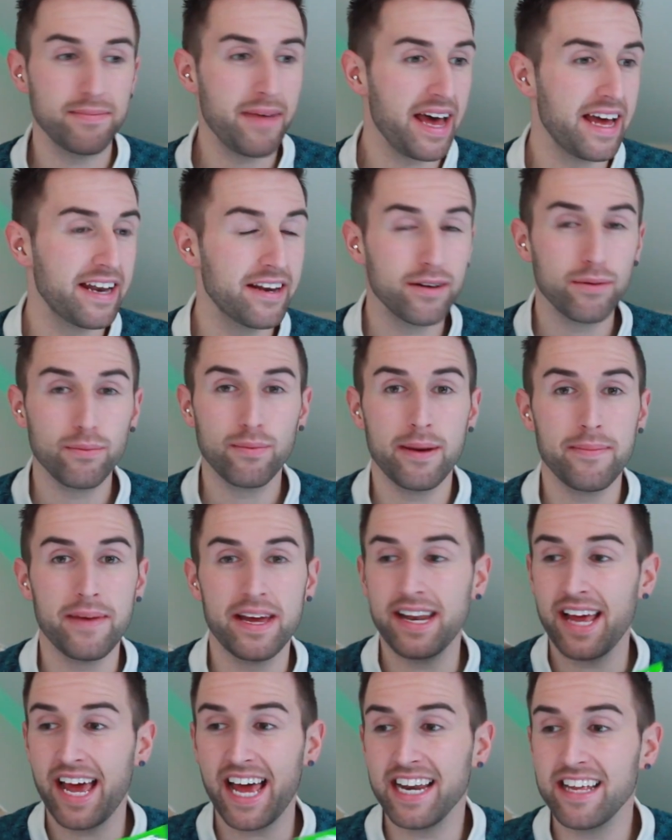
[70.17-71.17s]
Men,
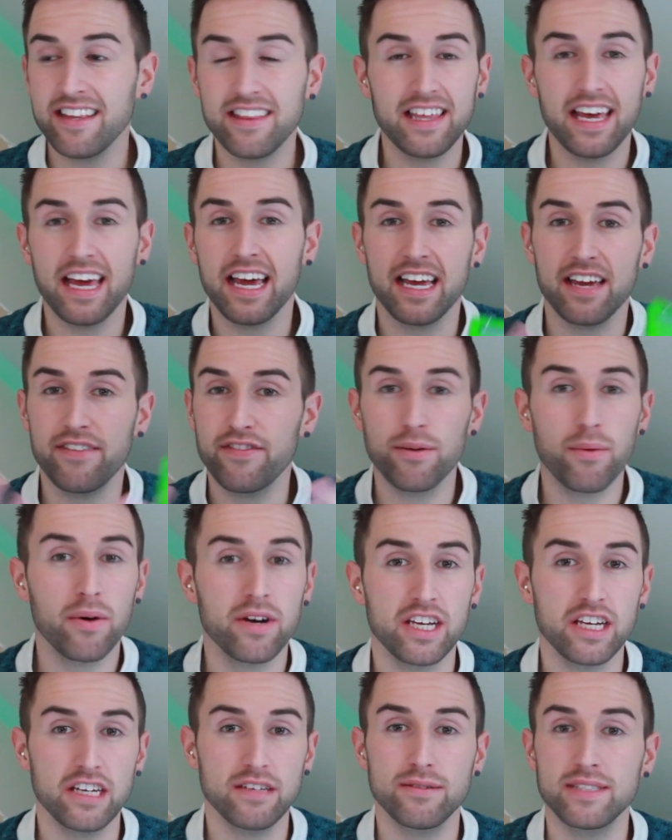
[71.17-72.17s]
women, anything, if you
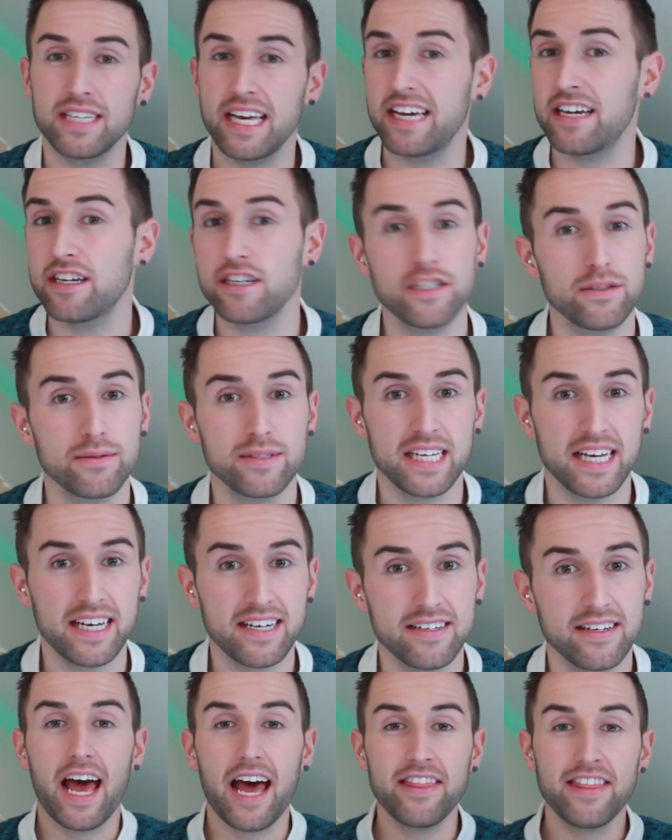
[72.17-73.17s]
want to use it, use it.